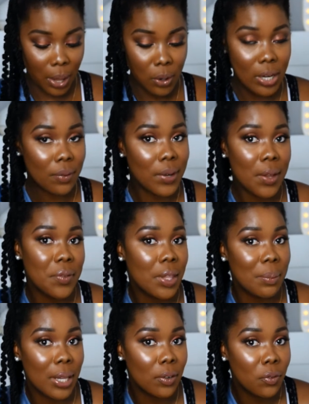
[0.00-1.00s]
I could have left
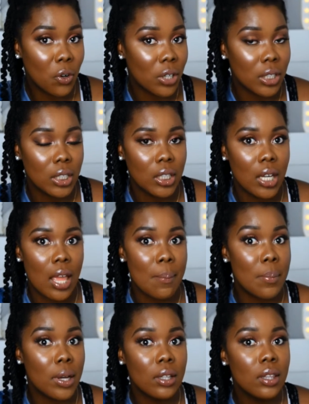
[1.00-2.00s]
them in for a
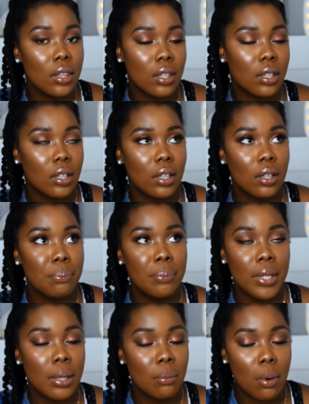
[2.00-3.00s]
month
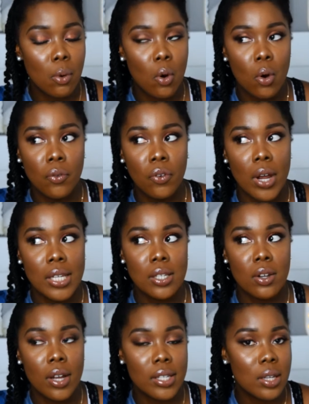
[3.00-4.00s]
minimum or for as
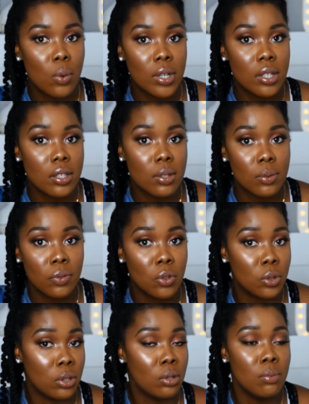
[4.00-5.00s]
long as I wanted to,
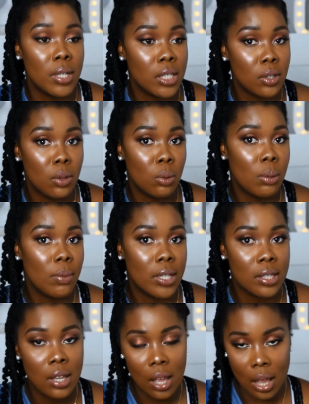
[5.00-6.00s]
for 2 months or 3
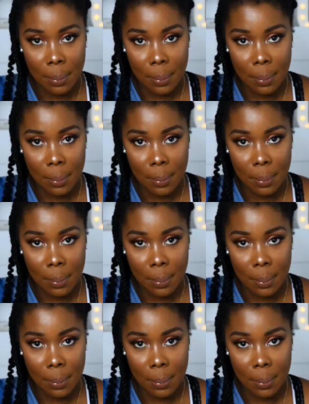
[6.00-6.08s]
months.